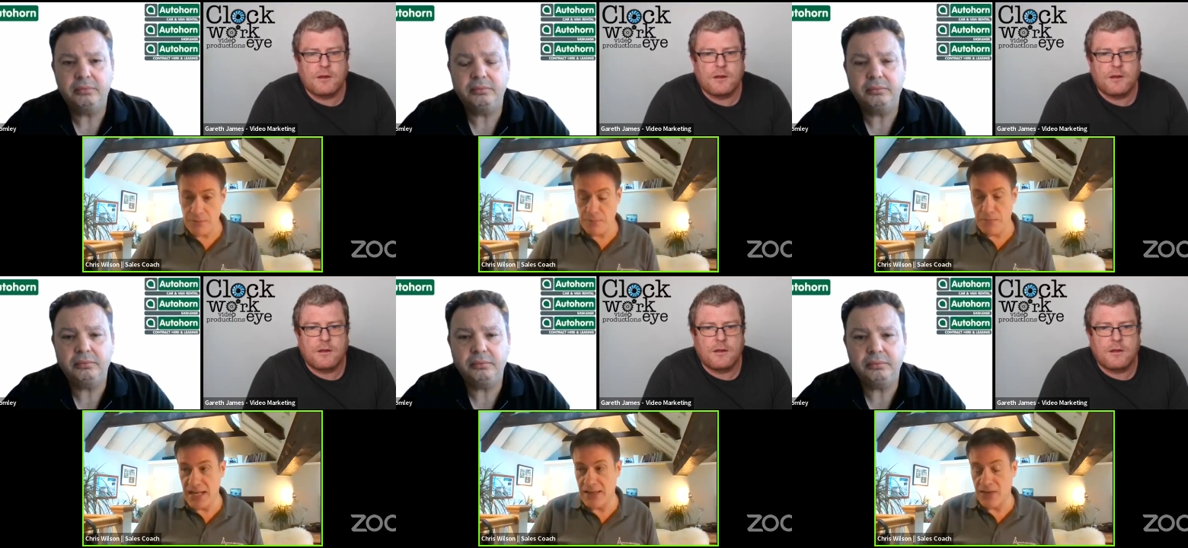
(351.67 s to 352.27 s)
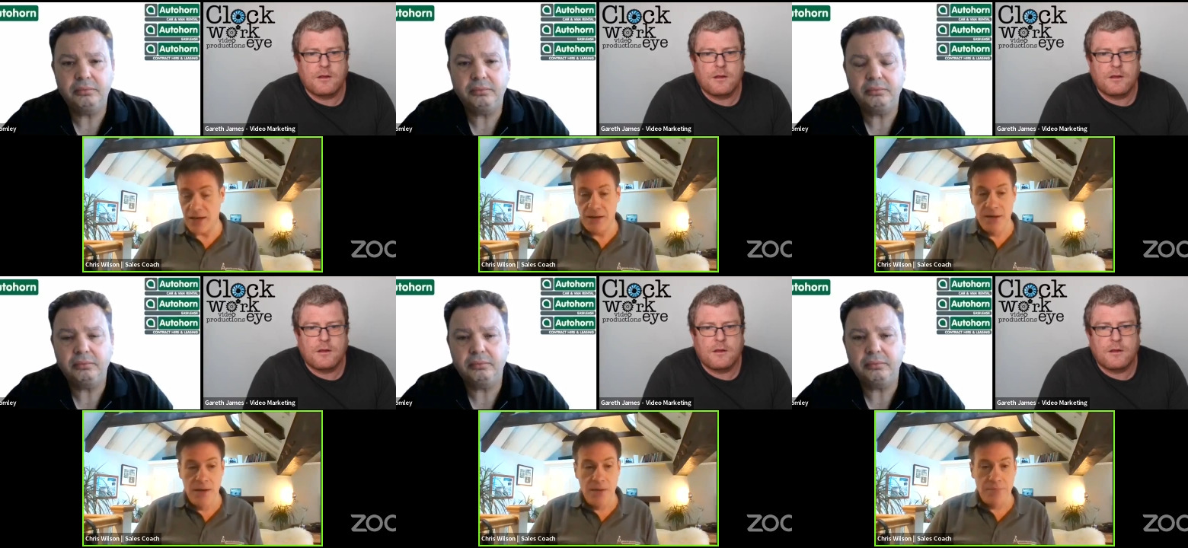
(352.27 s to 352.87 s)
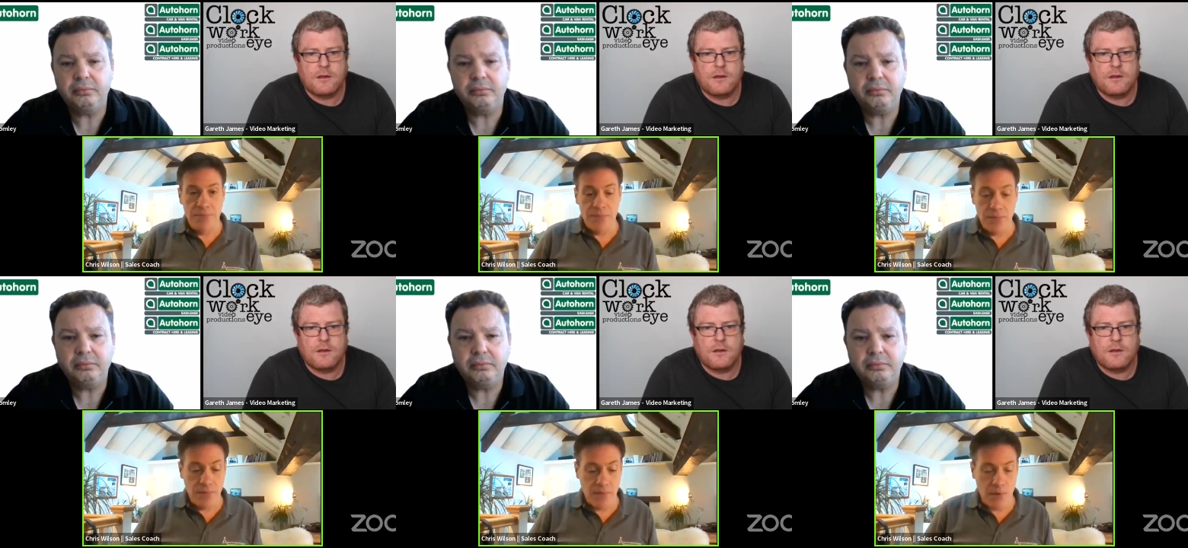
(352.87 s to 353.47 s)
Speaker 1: meaning that
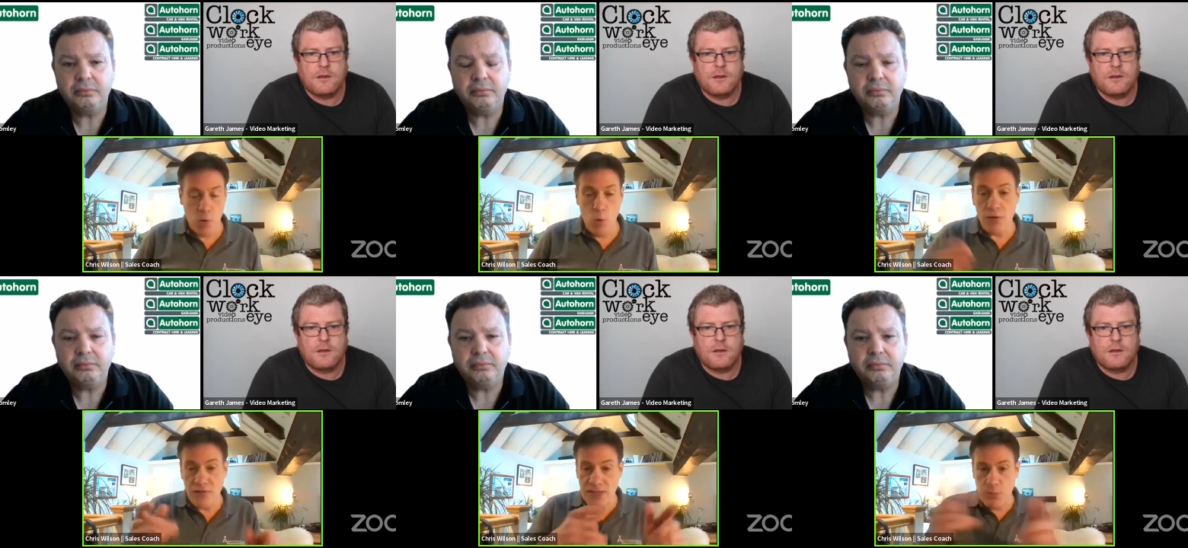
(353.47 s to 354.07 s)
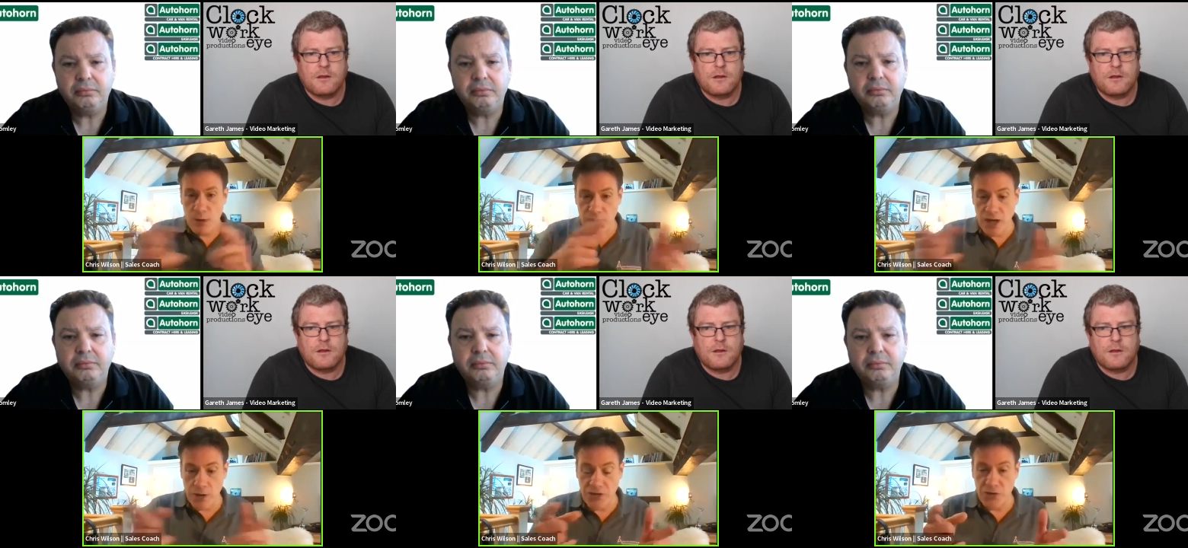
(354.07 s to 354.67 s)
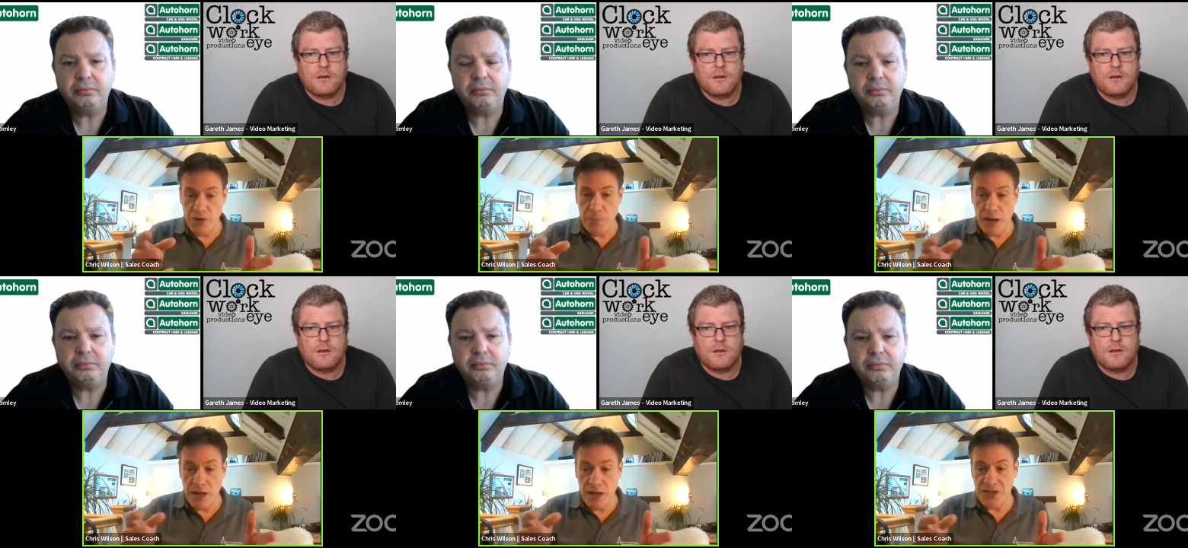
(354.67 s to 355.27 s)
all of us, when we're going through a
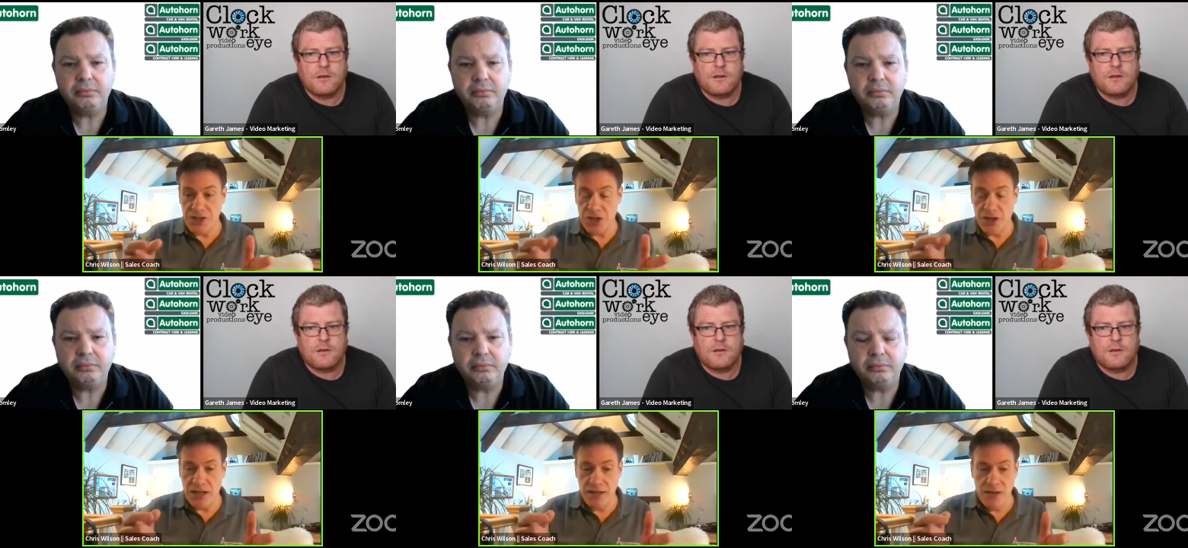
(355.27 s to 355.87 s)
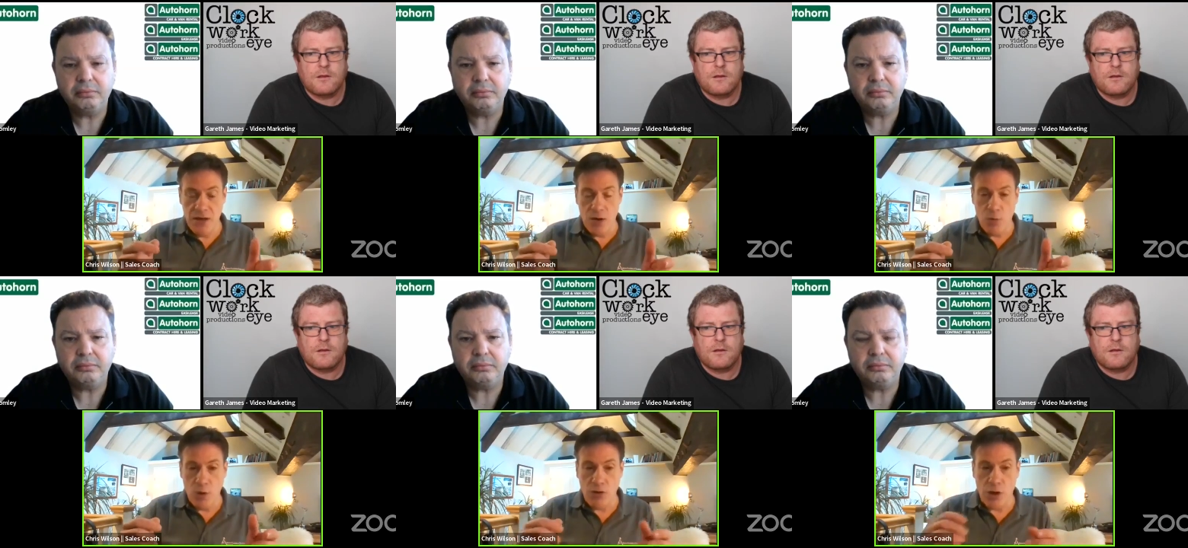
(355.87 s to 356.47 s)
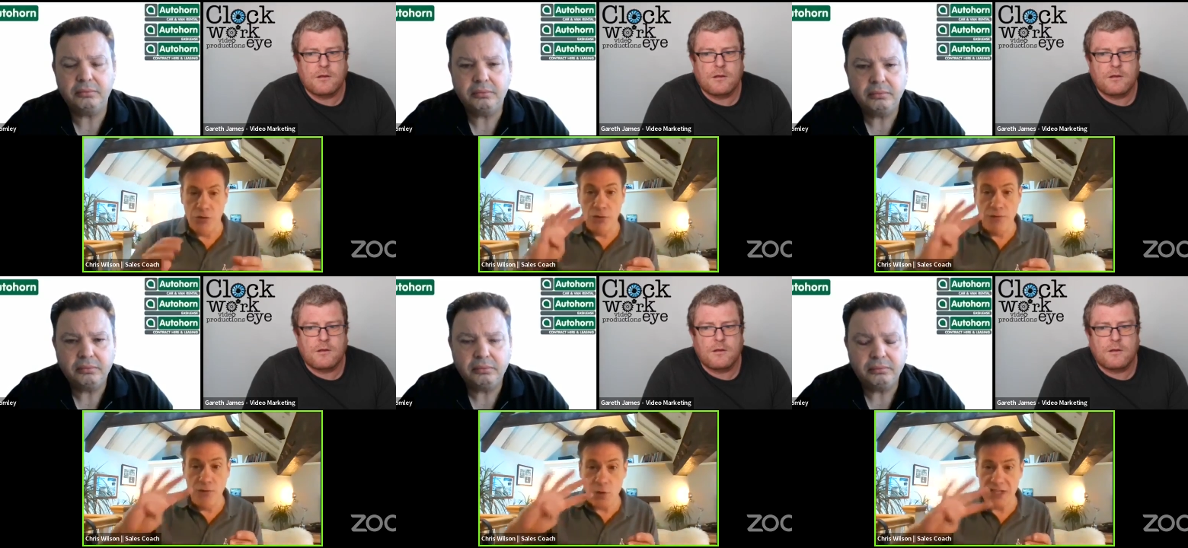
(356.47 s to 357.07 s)
buyer's journey, will go through
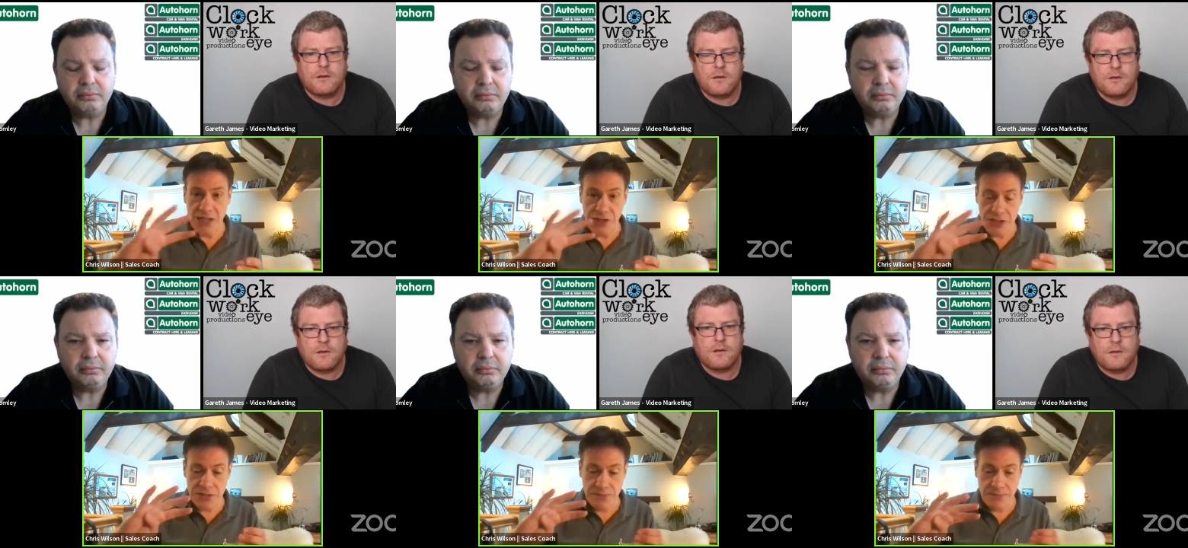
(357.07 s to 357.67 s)
four stages.